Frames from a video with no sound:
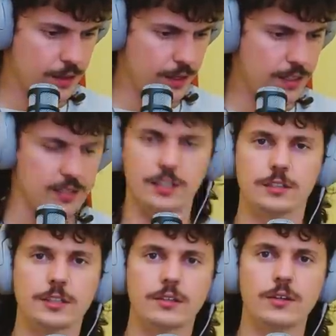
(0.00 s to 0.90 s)
They
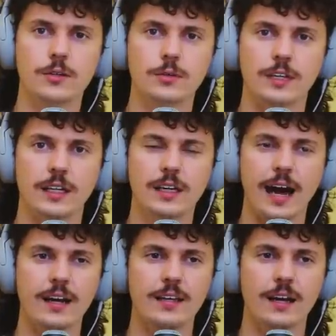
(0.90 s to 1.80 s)
still don't know who did it?
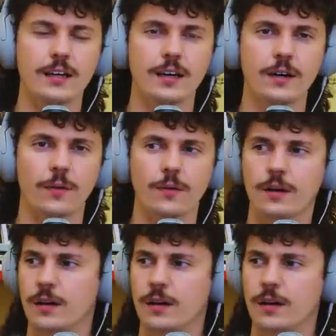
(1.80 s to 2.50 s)
How do they not know?